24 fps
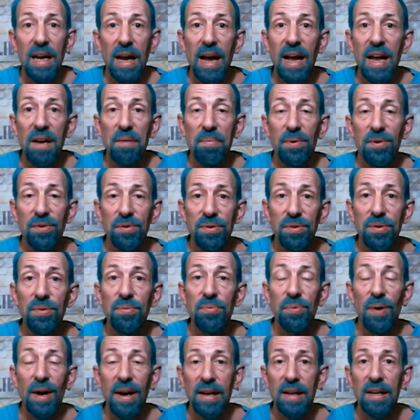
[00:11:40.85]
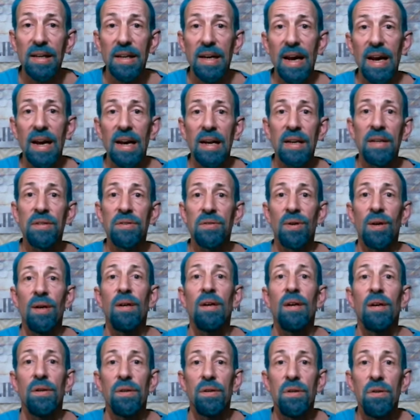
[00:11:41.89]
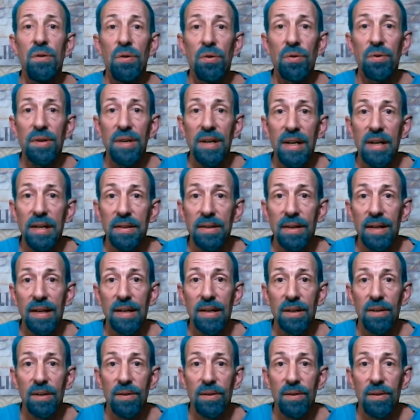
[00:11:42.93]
able to recognize your healing.